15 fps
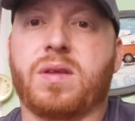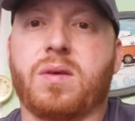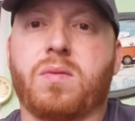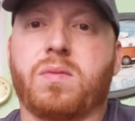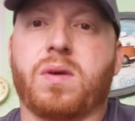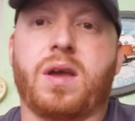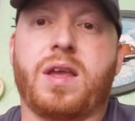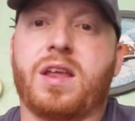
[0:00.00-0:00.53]
it,
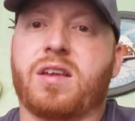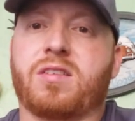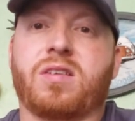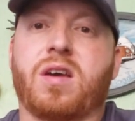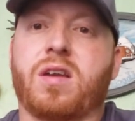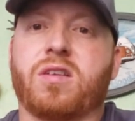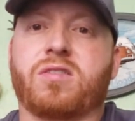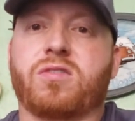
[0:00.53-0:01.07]
I had a
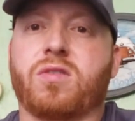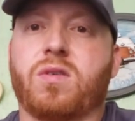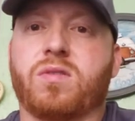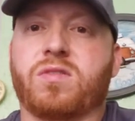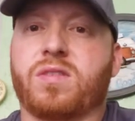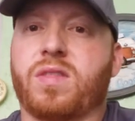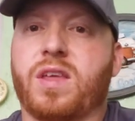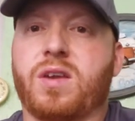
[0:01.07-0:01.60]
ton of
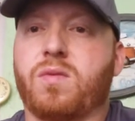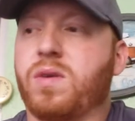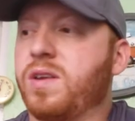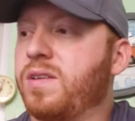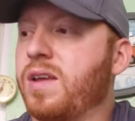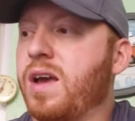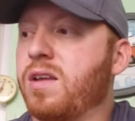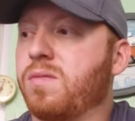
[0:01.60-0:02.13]
stones and then it
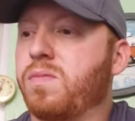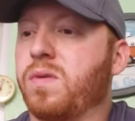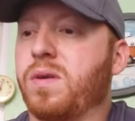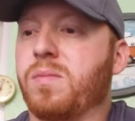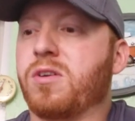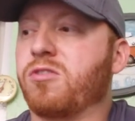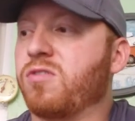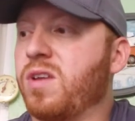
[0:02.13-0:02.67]
went down to
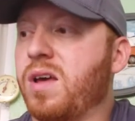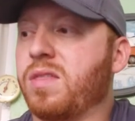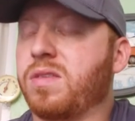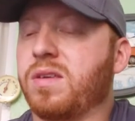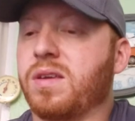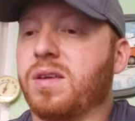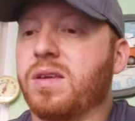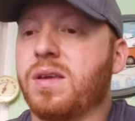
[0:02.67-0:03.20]
pretty much
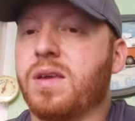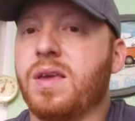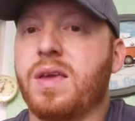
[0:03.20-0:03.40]
nothing.